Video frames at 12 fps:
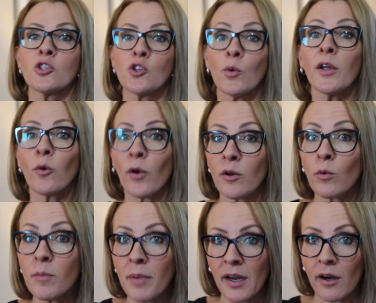doing credit
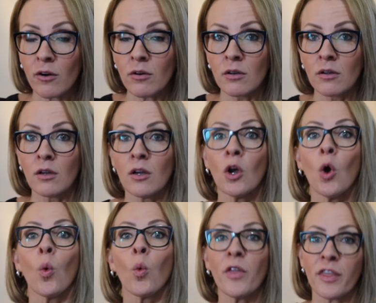repair
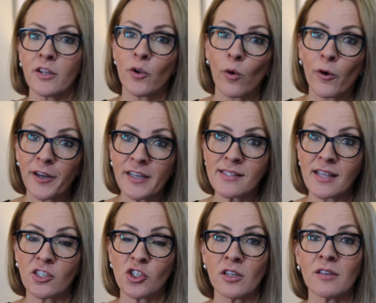within your
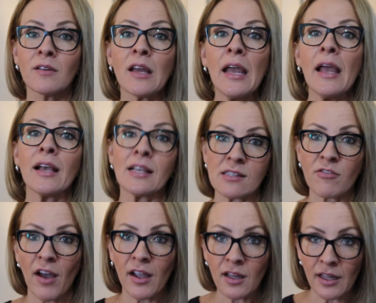organization is a
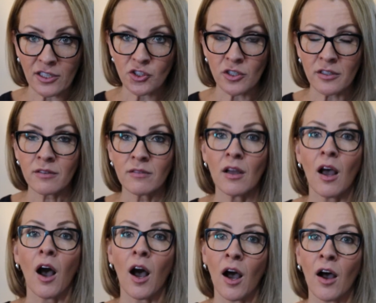violation
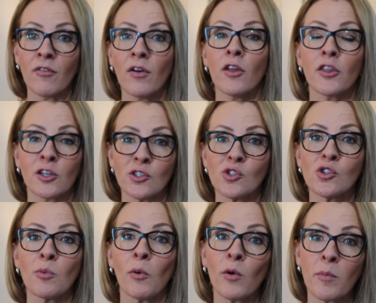of the
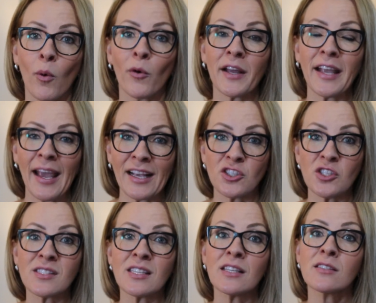Consumer Reporting
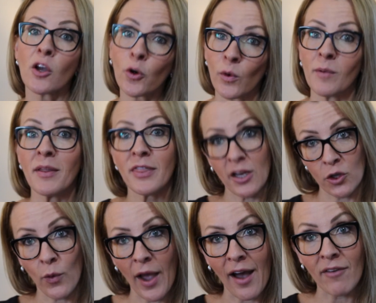Agency's agreement that
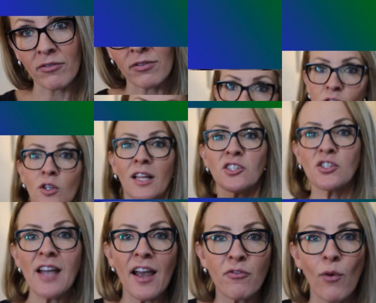you have. So let's
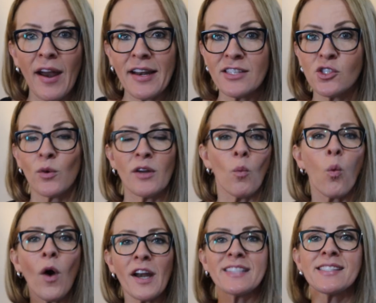dive right into it.
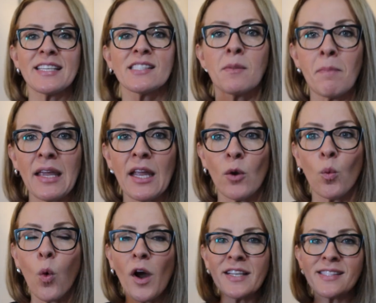What does this mean?
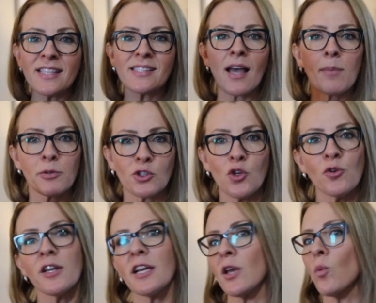What is this
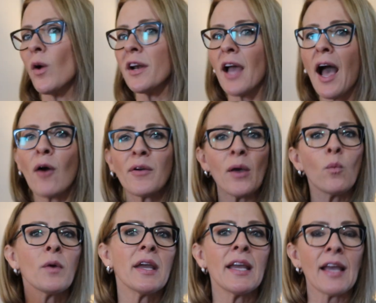opportunity? What, how
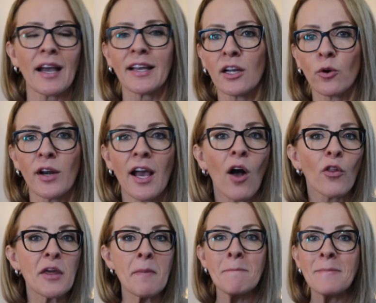can we at Get Credit
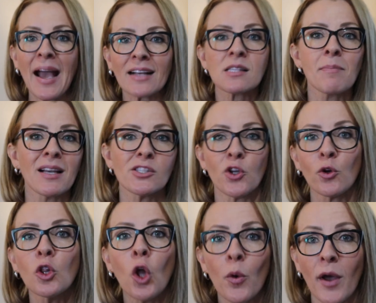Healthy maximize
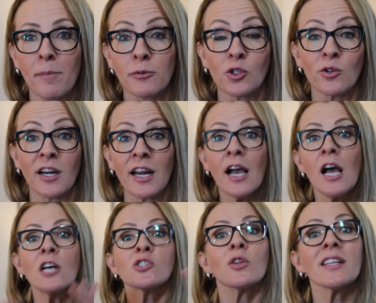your loan opportunity?
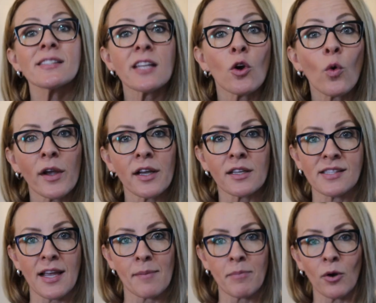So let's take a quick
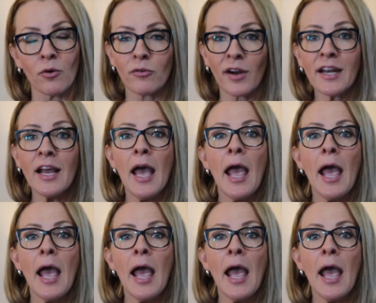example, right?